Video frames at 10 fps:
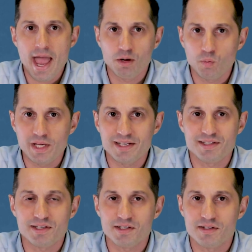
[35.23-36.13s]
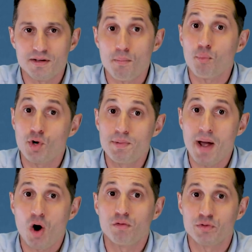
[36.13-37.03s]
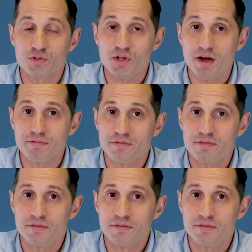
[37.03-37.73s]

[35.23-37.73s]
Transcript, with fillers: and weaknesses. Pretty powerful stuff.